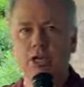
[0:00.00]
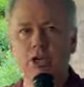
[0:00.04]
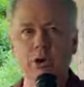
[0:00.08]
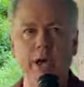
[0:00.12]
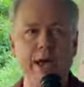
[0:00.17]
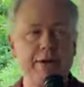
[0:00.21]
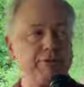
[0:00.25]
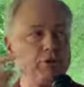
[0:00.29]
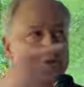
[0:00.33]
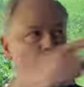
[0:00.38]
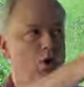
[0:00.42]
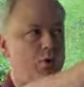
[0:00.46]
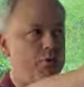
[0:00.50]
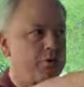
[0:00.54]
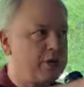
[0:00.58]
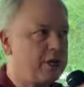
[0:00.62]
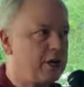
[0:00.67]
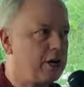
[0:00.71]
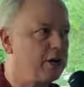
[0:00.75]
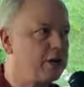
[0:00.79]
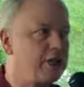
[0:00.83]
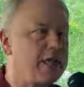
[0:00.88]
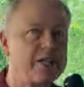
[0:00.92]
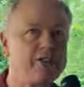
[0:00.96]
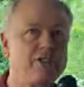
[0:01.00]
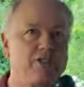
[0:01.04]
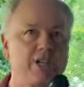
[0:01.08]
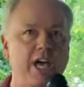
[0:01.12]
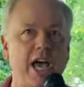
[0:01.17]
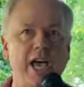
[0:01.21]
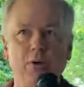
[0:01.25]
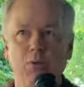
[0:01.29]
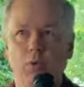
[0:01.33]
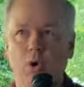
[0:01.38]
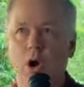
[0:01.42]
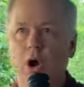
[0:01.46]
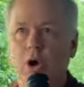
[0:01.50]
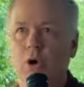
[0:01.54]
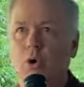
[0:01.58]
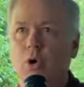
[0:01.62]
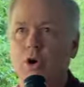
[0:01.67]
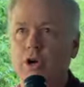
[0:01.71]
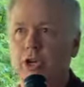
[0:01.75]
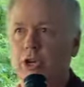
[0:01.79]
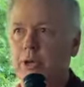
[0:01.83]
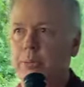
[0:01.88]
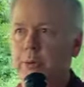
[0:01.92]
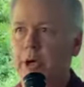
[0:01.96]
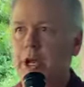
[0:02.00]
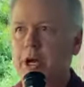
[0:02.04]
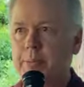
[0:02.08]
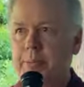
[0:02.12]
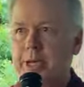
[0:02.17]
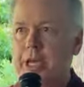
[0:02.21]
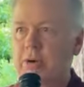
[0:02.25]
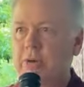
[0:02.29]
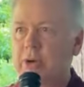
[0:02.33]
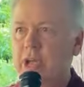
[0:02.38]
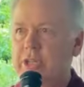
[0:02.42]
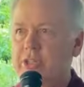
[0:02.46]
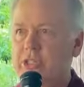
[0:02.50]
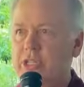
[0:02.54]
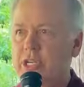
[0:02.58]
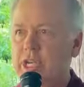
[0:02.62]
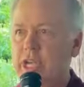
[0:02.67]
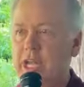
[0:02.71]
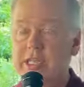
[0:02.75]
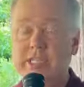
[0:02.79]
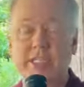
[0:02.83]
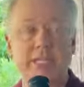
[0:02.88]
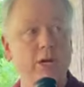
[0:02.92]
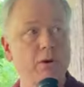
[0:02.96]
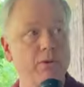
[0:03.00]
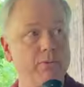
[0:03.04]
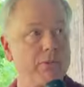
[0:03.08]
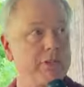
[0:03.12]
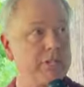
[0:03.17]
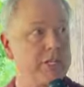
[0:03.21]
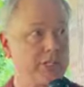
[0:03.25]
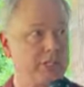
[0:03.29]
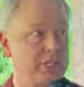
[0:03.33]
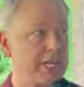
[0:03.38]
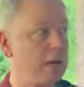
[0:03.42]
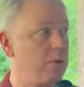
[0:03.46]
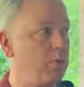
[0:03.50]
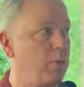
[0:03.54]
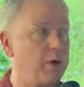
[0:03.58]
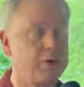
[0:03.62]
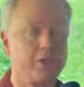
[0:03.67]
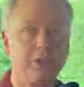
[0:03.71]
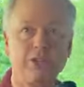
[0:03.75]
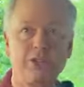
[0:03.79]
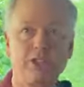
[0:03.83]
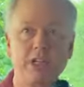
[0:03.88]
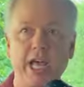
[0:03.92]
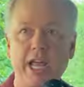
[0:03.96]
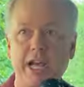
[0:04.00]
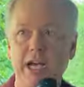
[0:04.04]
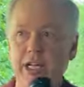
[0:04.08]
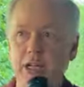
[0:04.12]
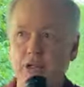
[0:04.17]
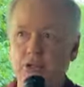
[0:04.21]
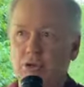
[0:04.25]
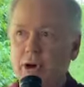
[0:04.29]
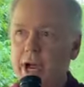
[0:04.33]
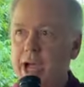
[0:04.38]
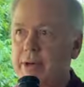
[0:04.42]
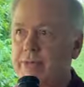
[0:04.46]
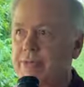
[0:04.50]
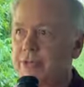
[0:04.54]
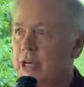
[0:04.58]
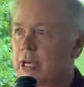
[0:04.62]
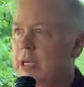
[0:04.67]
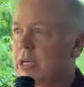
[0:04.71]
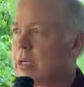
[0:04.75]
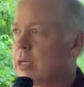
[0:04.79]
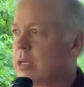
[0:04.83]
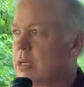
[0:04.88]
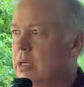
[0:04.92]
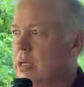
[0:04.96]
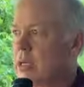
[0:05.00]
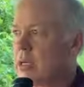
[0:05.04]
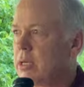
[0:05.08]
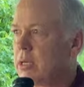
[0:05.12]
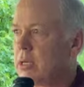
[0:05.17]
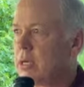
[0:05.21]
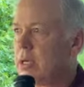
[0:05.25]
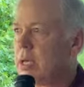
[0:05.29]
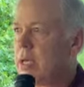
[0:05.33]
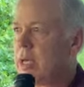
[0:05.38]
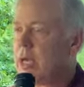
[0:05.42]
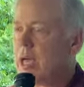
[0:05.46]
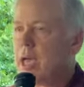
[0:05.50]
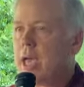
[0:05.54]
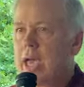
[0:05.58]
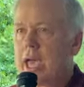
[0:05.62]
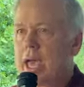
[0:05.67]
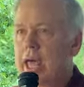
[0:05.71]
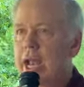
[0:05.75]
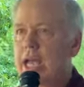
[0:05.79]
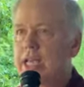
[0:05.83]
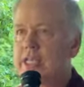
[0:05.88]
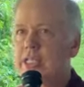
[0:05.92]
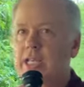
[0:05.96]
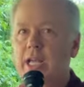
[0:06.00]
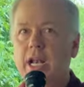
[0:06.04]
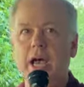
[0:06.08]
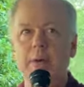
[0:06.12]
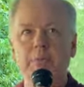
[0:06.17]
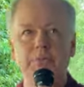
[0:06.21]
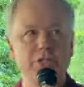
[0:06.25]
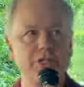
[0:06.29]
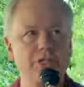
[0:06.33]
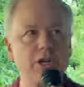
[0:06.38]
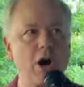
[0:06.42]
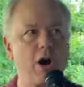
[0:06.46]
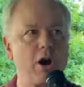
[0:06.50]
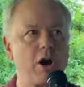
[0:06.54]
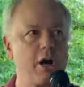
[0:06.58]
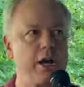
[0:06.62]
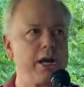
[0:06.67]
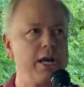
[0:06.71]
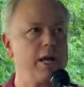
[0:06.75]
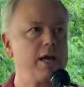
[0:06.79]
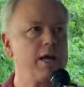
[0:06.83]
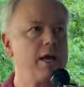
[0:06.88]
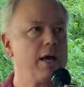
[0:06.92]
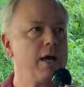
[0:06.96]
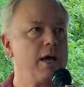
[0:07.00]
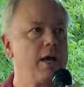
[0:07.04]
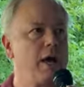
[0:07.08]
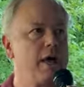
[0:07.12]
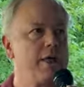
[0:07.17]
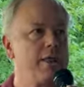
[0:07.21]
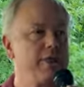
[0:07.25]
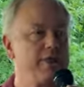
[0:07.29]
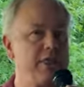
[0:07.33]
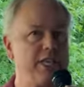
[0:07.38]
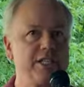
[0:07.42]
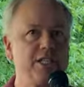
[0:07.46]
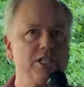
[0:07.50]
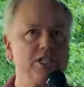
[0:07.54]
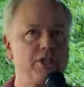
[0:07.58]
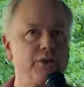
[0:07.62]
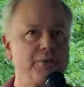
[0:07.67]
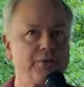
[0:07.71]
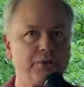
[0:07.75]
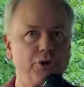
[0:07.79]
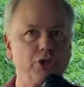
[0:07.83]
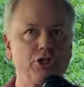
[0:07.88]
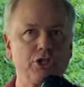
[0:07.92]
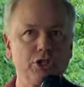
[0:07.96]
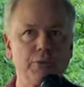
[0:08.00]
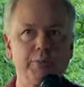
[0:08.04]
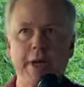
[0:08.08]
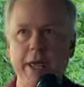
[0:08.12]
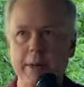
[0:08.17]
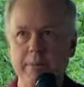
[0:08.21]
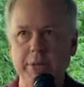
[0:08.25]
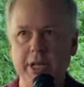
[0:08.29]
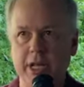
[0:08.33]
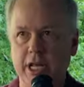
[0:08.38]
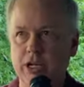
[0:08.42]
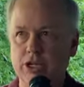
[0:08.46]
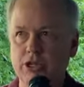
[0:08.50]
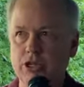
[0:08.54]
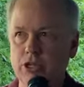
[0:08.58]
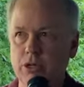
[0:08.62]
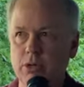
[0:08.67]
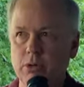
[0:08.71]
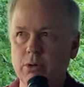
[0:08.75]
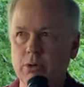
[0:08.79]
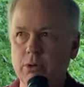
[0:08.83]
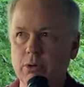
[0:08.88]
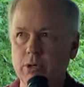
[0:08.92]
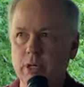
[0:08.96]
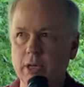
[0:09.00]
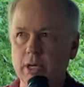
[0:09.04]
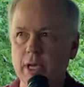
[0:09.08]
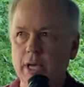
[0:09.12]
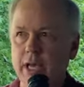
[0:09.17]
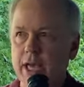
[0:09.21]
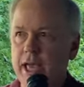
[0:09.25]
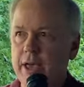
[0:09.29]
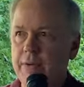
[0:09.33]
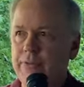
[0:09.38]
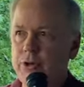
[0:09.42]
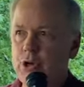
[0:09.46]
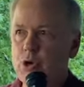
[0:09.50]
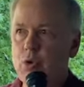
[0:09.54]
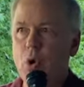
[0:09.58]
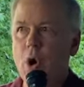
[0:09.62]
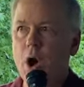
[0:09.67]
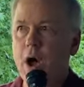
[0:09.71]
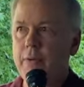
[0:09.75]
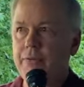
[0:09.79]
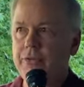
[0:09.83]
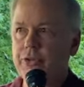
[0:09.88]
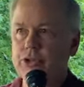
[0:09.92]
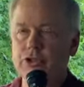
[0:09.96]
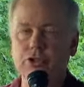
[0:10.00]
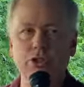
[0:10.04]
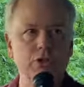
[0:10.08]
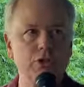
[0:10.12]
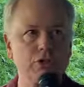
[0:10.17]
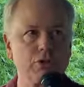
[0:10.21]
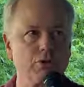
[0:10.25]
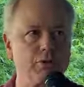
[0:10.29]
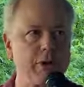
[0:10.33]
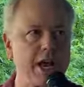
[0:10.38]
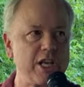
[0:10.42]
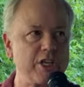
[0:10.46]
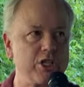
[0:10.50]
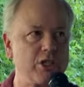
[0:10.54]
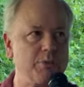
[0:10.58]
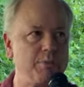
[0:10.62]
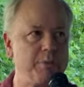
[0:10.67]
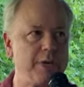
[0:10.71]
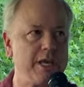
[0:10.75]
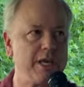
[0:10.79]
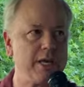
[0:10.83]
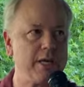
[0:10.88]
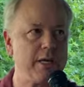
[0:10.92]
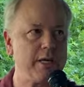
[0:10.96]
you have to go over there to that sidewalk or you're going to be arrested. And I said, over the sidewalk, there's not any traffic. And I said, I'm sorry, this is a First Amendment issue. If you officers arrest me,